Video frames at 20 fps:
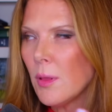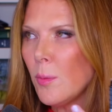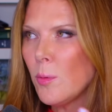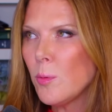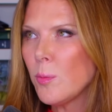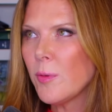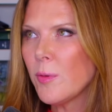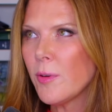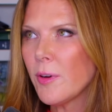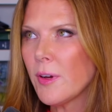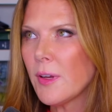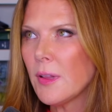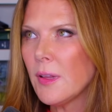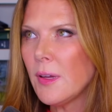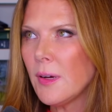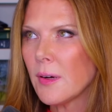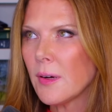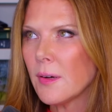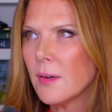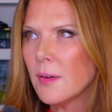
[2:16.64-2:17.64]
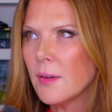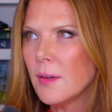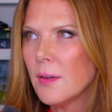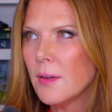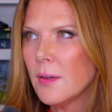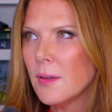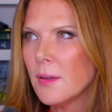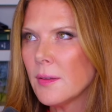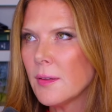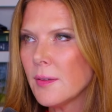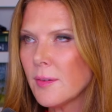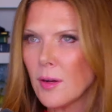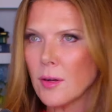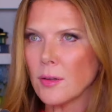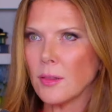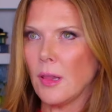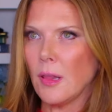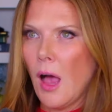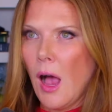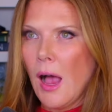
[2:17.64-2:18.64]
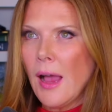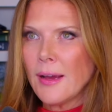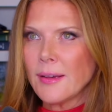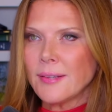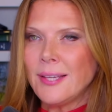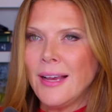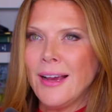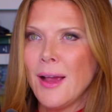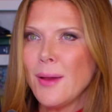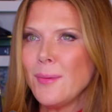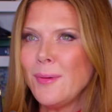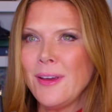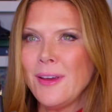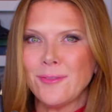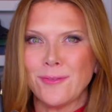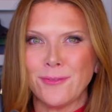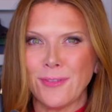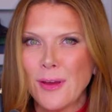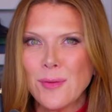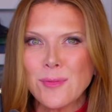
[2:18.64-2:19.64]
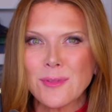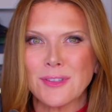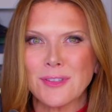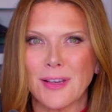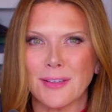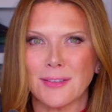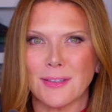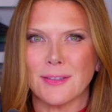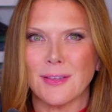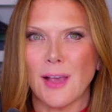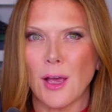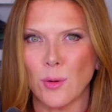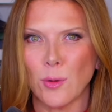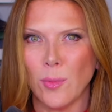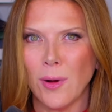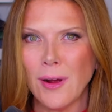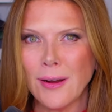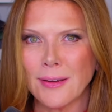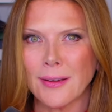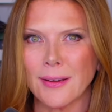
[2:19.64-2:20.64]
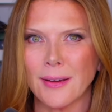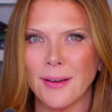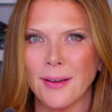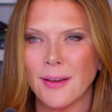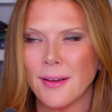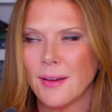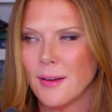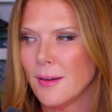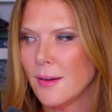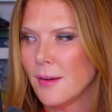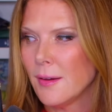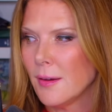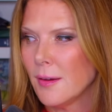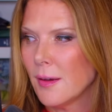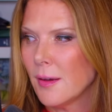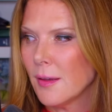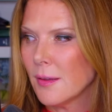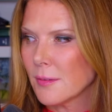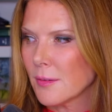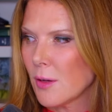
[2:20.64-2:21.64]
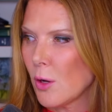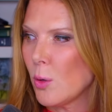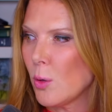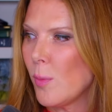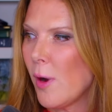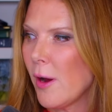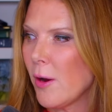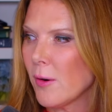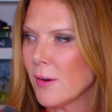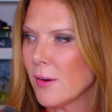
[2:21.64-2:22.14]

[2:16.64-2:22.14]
me be very clear. These aren't lies. I mean, FEMA says it's out of money. Let's go to